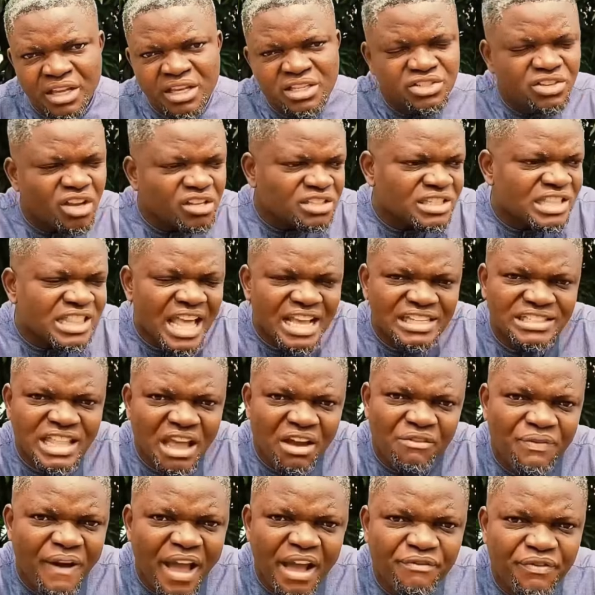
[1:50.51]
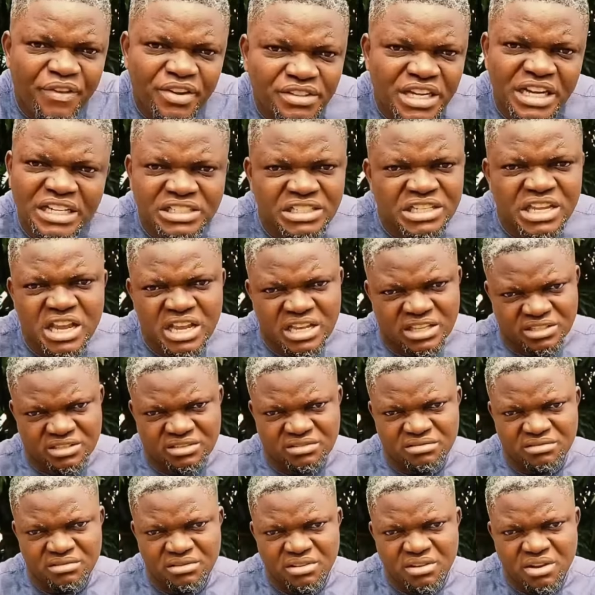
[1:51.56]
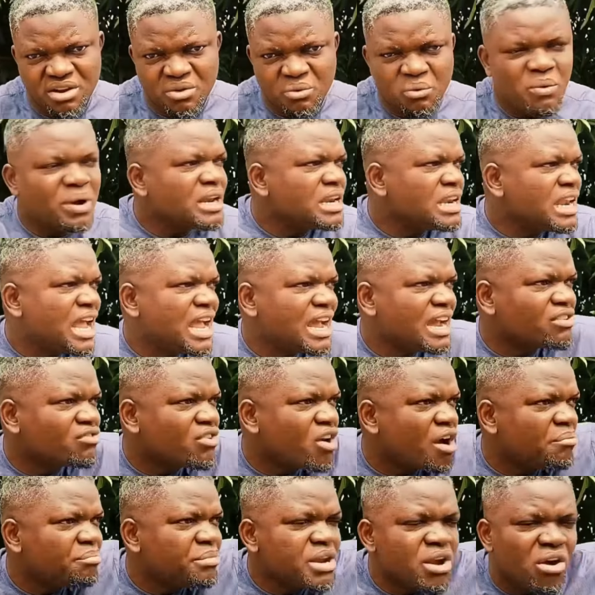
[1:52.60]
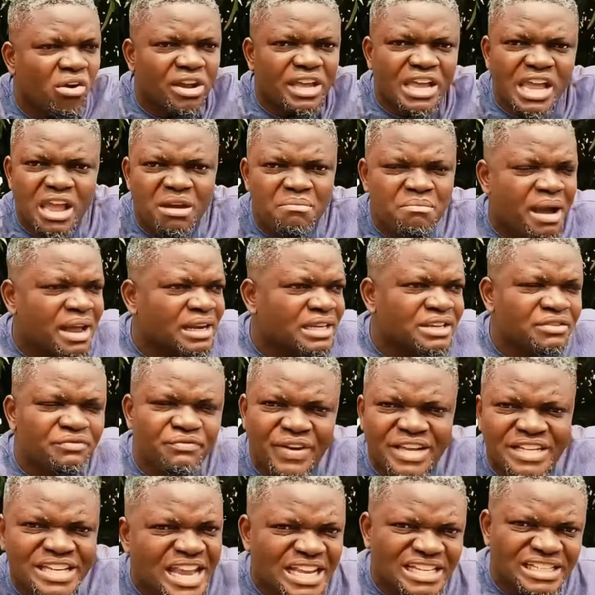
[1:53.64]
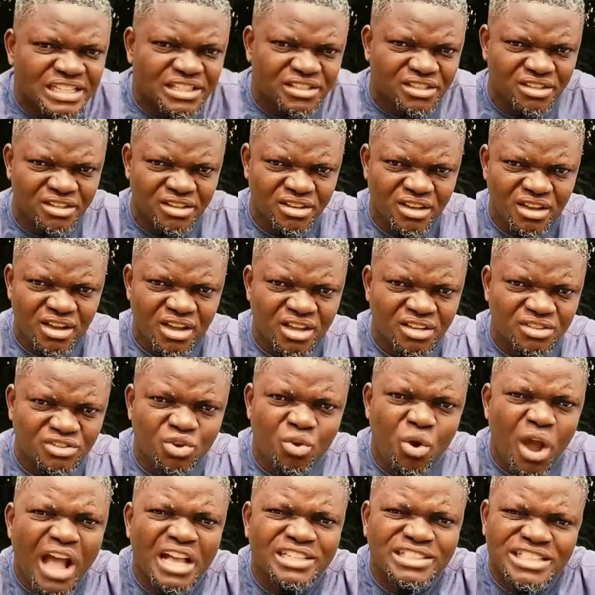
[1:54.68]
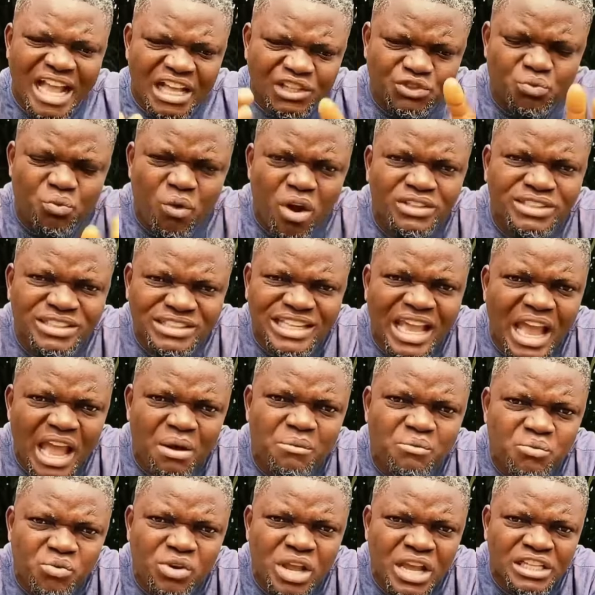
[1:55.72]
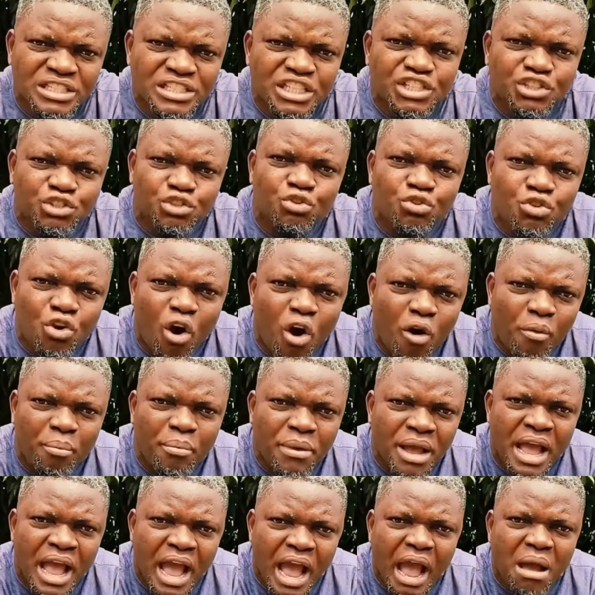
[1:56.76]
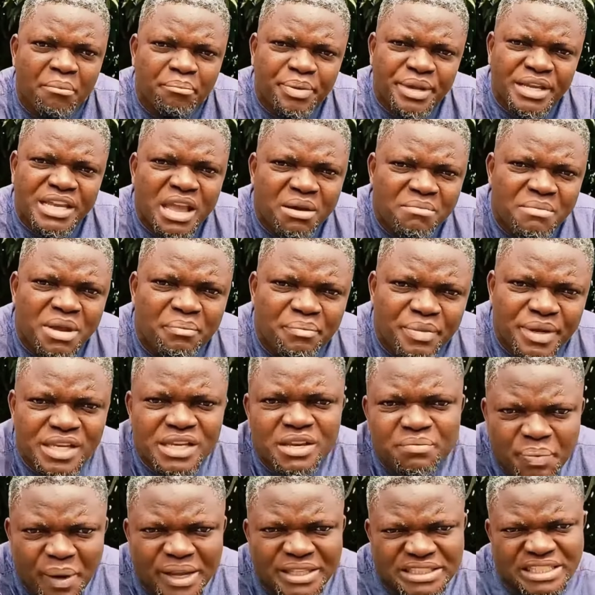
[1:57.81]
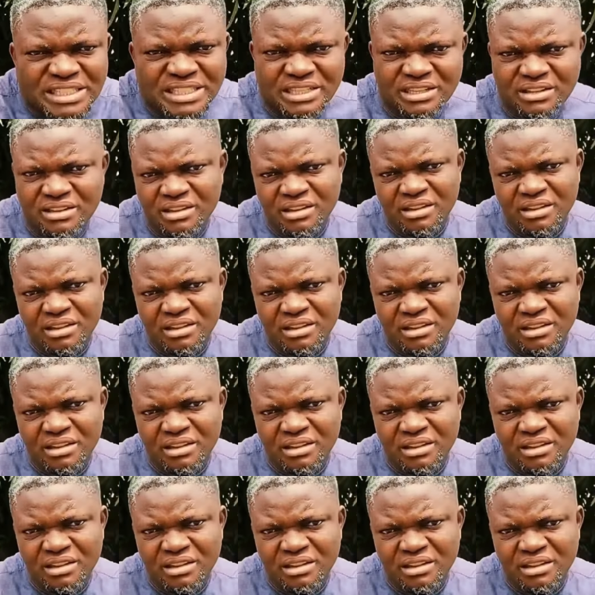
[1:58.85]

It's just less than 500 years when Ramiro came and invaded it. So as at what time did you come and became a Benin person?